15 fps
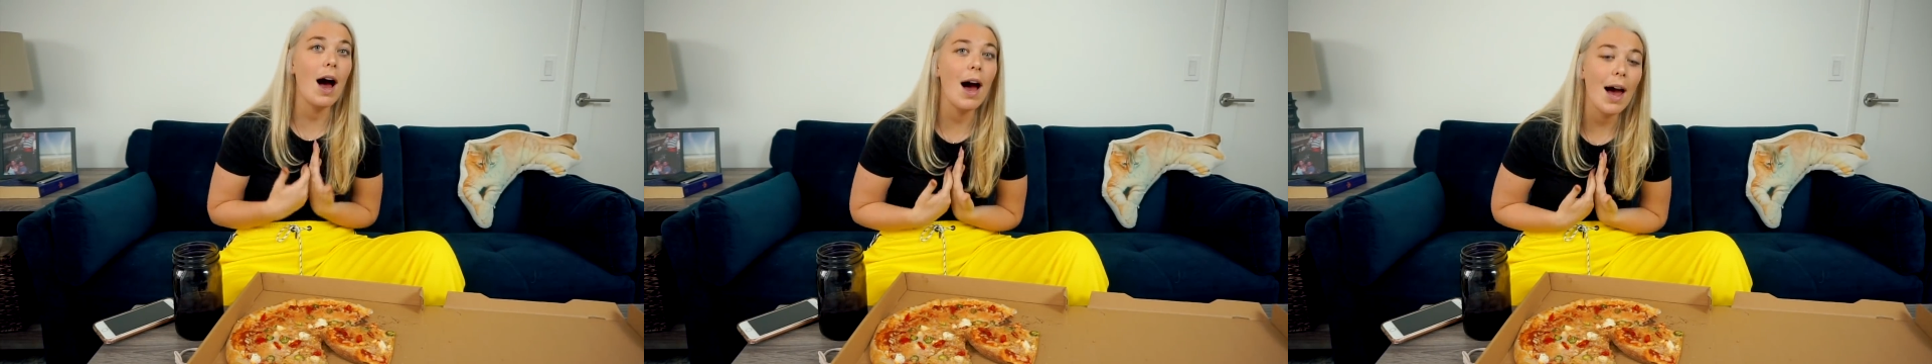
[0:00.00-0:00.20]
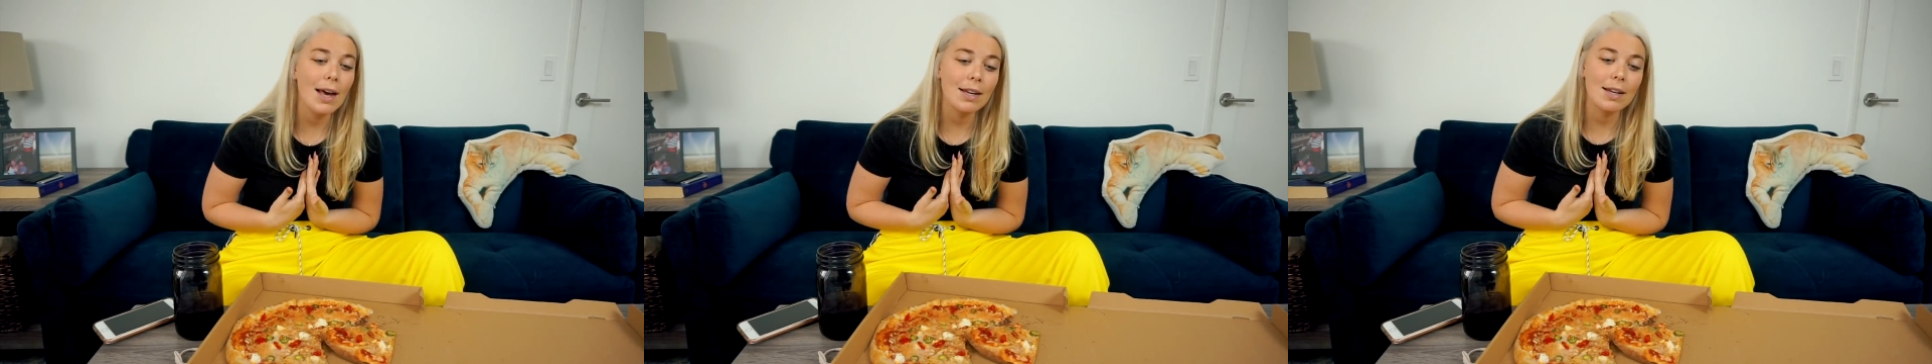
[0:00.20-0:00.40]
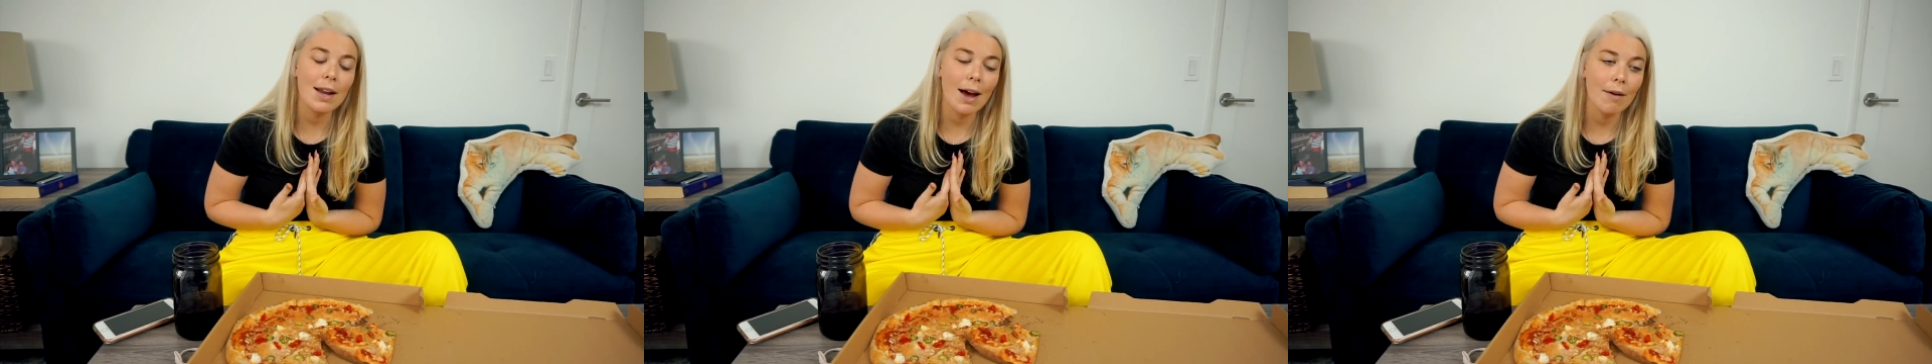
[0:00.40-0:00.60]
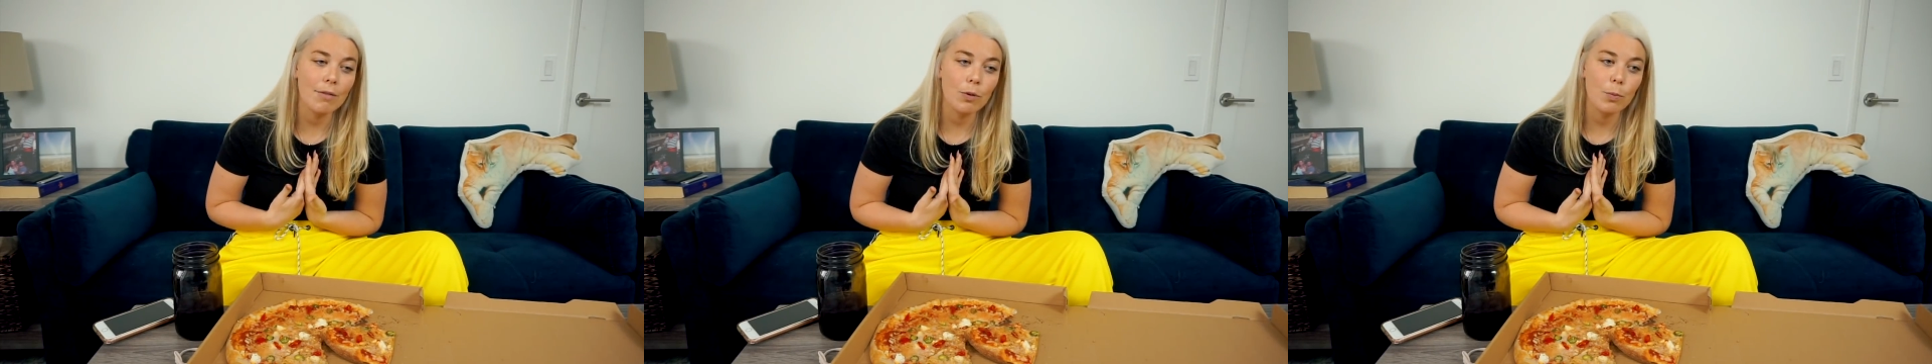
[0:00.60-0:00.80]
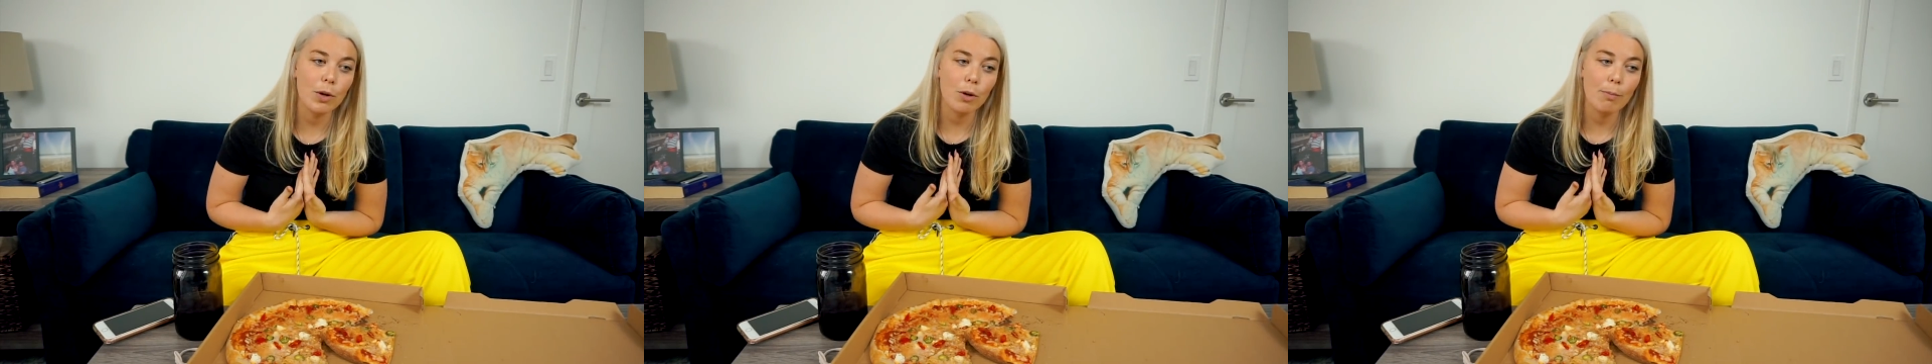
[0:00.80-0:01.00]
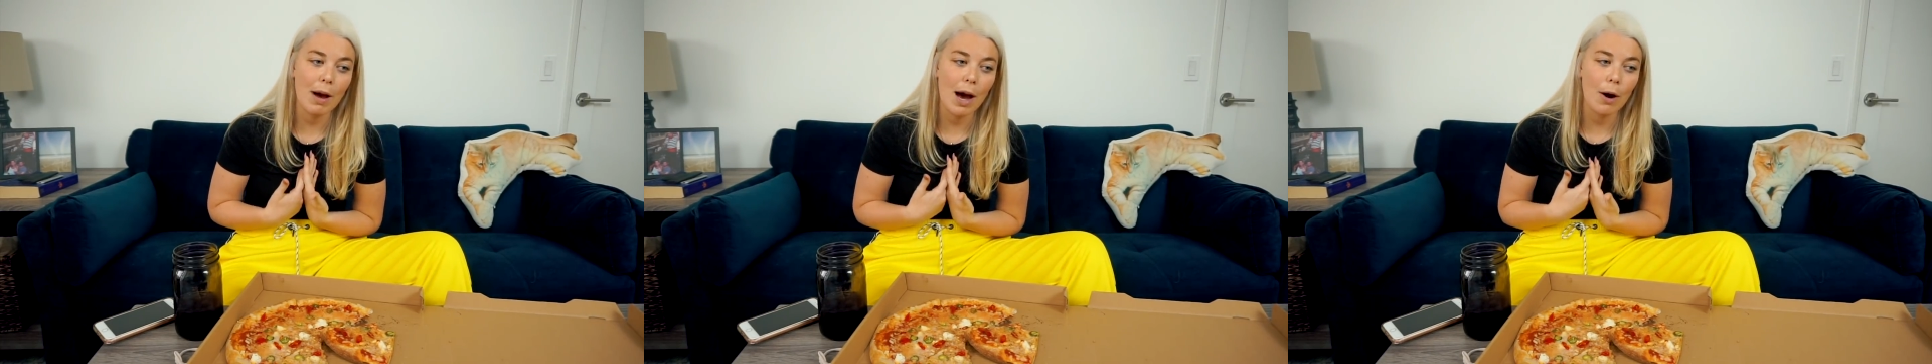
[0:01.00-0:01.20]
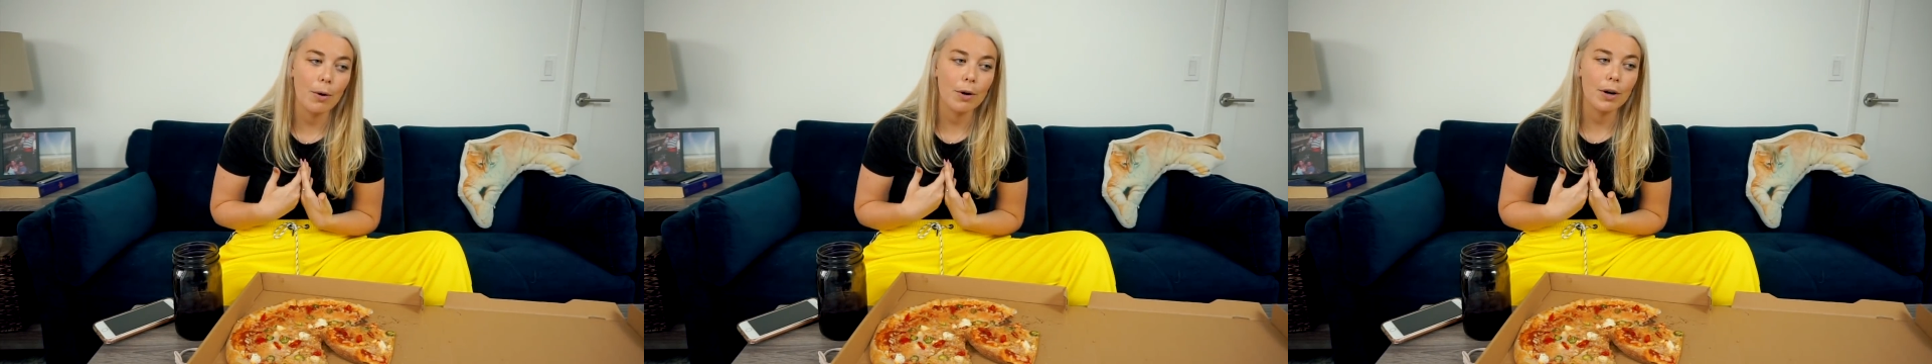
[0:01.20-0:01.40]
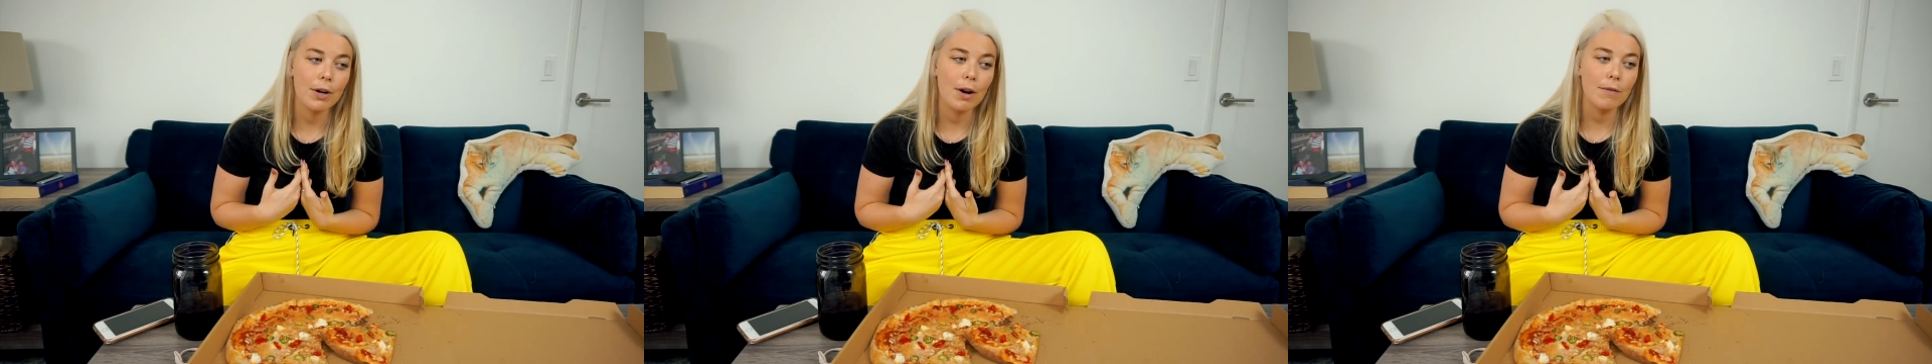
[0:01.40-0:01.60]
I didn't have the
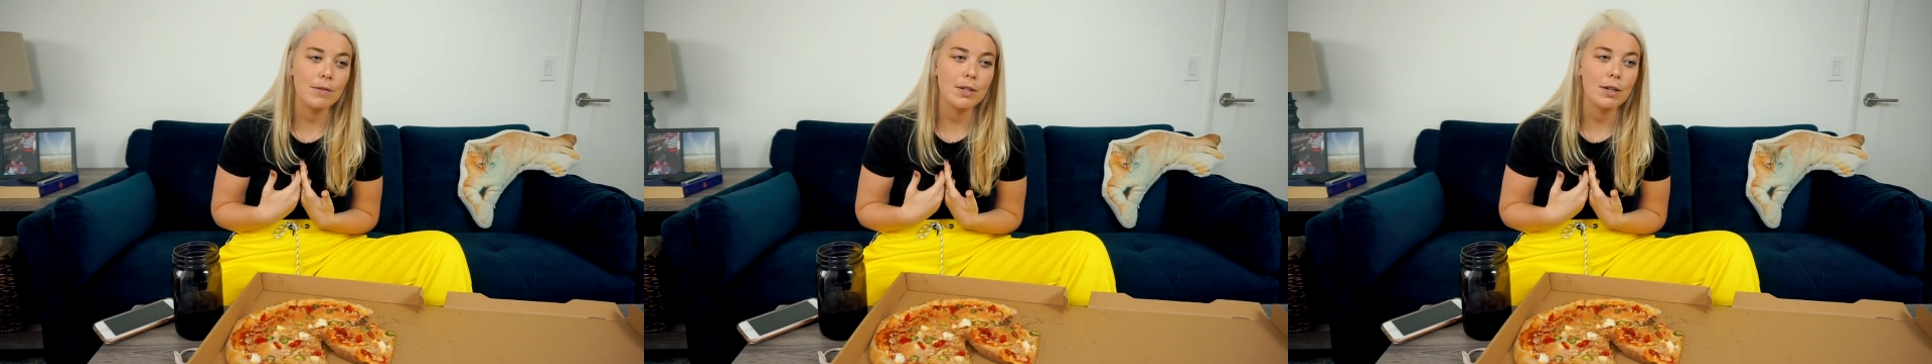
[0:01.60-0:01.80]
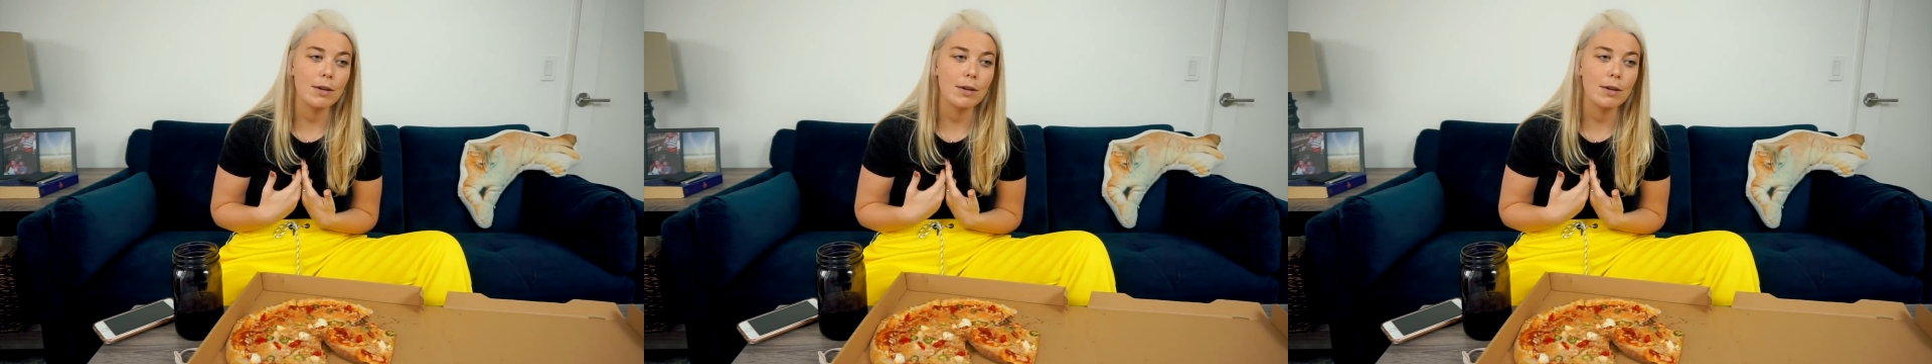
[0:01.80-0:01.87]
willpower enough